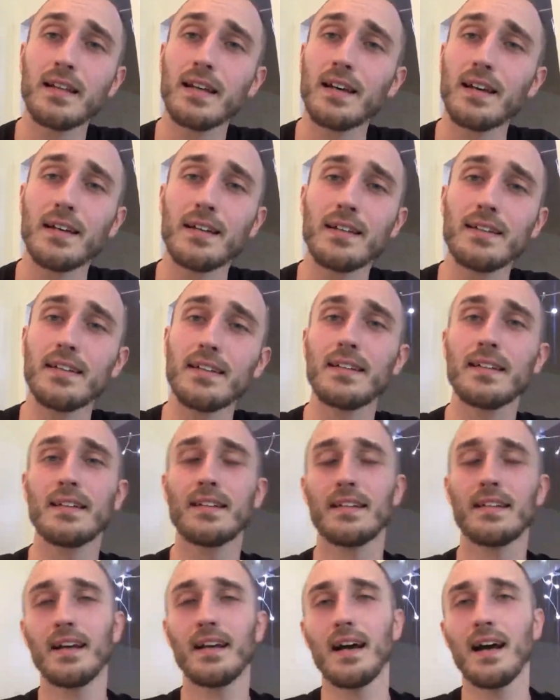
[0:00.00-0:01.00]
They're
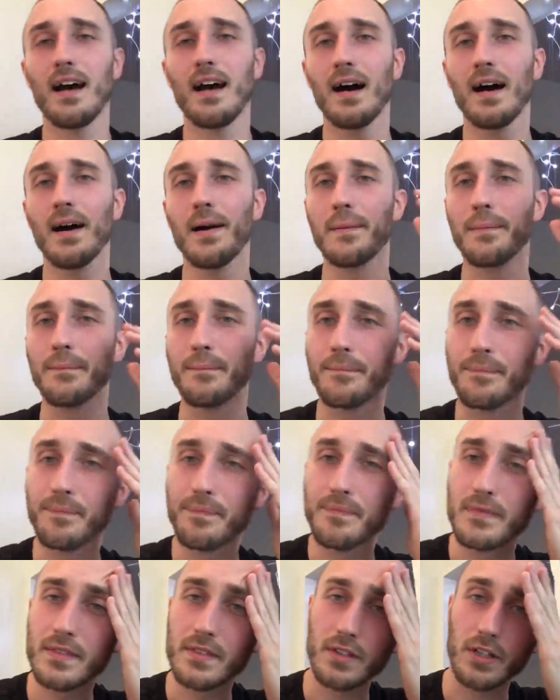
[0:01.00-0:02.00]

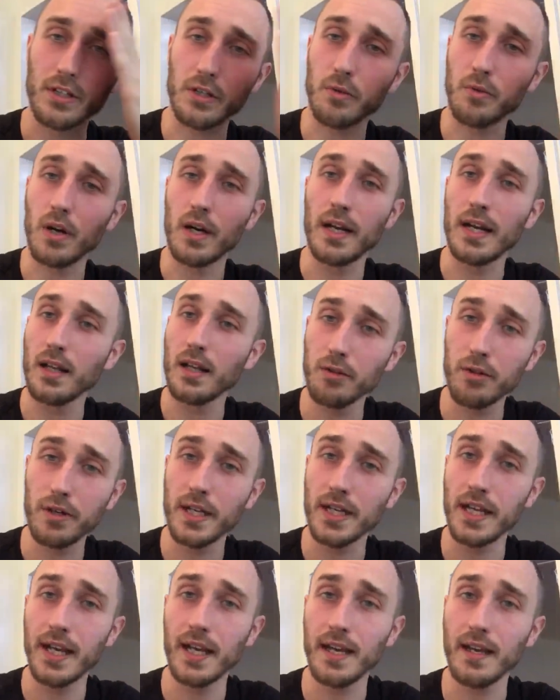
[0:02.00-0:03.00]
gonna run
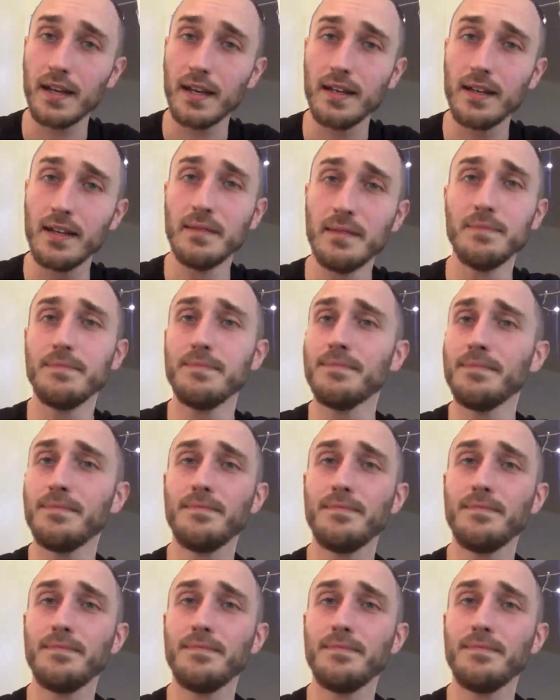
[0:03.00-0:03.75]
Hillary again,